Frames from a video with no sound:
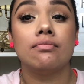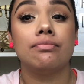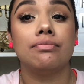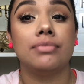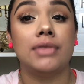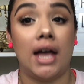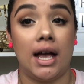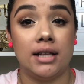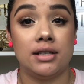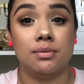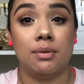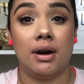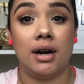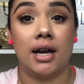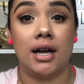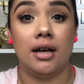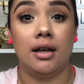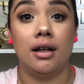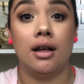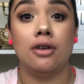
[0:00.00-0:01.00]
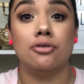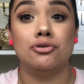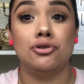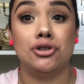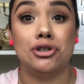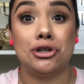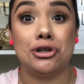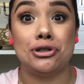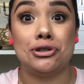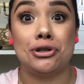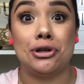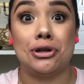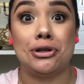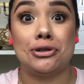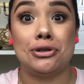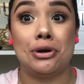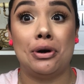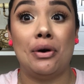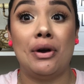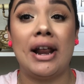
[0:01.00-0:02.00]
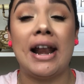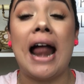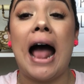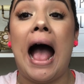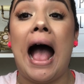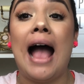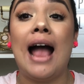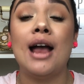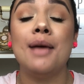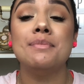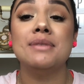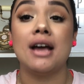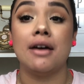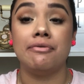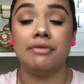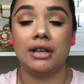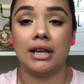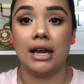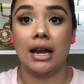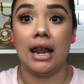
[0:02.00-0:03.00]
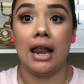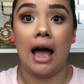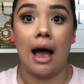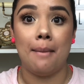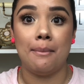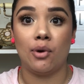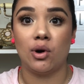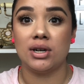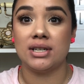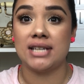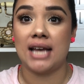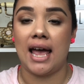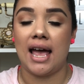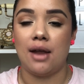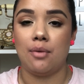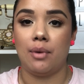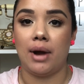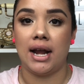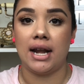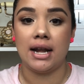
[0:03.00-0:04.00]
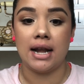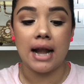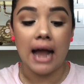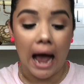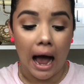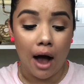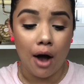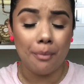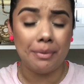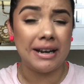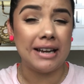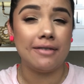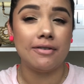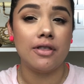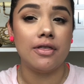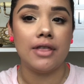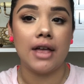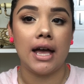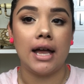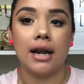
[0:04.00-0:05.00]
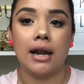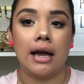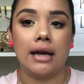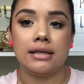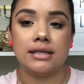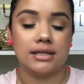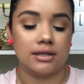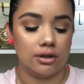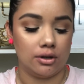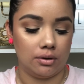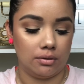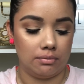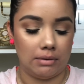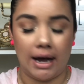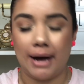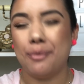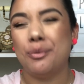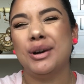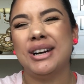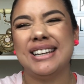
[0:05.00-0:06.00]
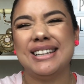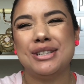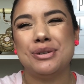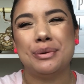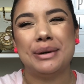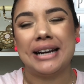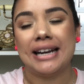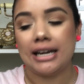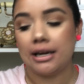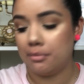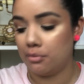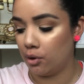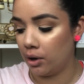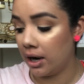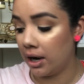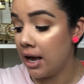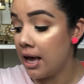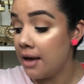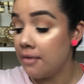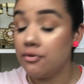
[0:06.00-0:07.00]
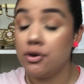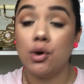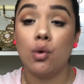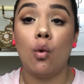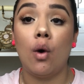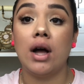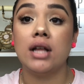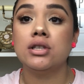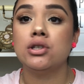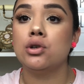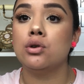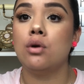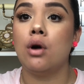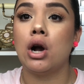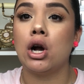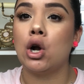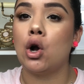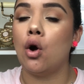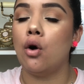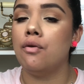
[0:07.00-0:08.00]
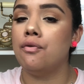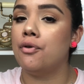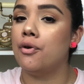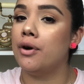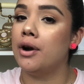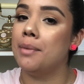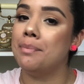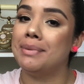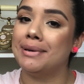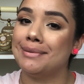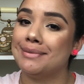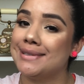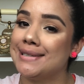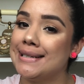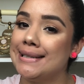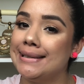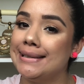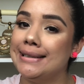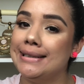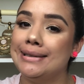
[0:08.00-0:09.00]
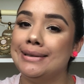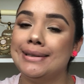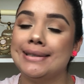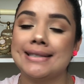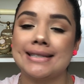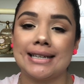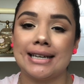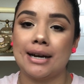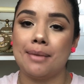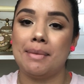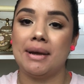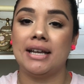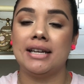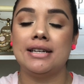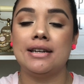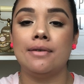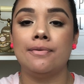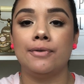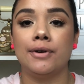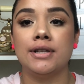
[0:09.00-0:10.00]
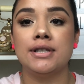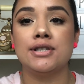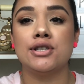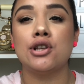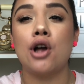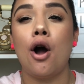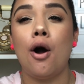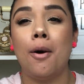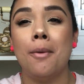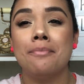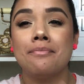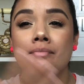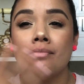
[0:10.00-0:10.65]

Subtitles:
That's Raquel just on its own, and I'm definitely a lot more tan right now, but even then I wouldn't do it anymore. If you want to, go for it, but I'm telling you, it's gonna make a difference. So